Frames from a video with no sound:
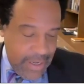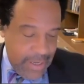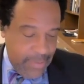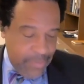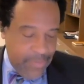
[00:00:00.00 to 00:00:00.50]

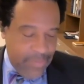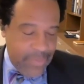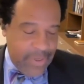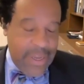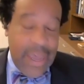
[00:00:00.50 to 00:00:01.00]
Um,
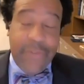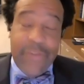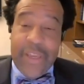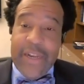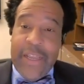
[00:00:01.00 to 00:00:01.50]

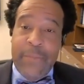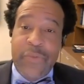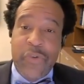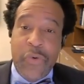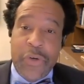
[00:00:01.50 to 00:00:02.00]
caveat
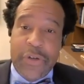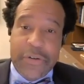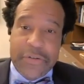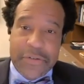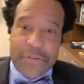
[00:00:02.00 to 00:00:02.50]
emptor,
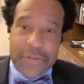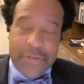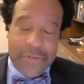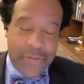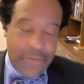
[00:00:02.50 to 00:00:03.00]

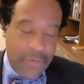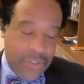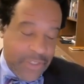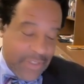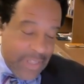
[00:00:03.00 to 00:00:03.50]

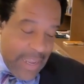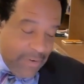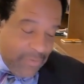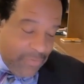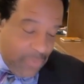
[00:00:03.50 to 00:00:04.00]
which is Latin